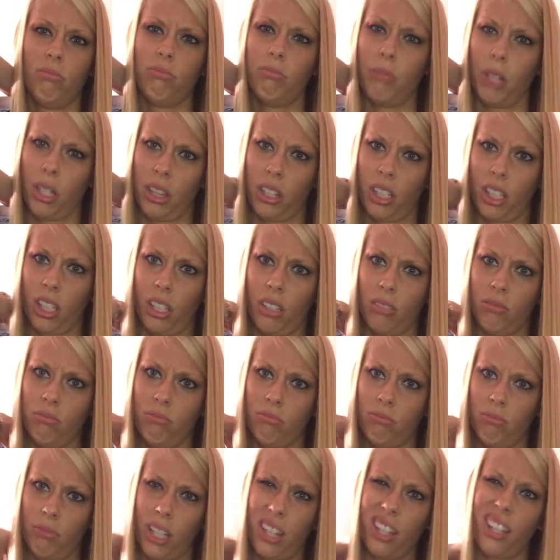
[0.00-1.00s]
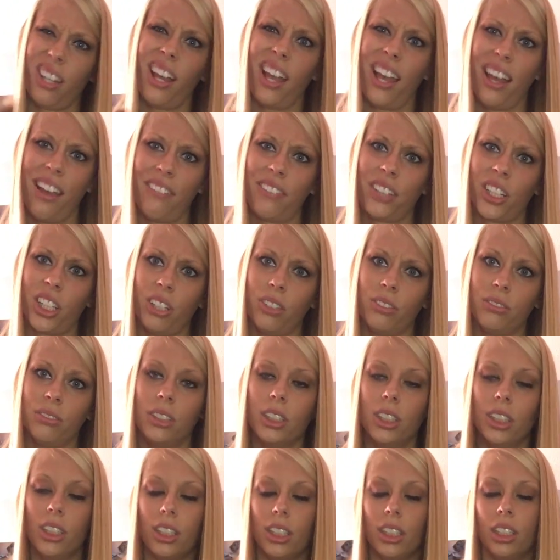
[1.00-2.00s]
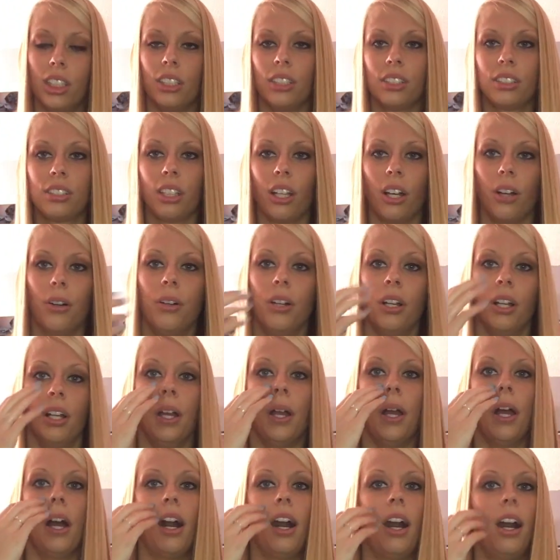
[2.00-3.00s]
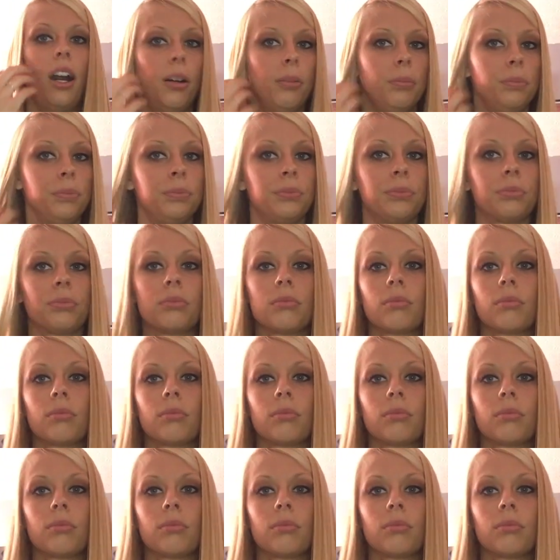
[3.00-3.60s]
month ago, month and a half ago. So, um...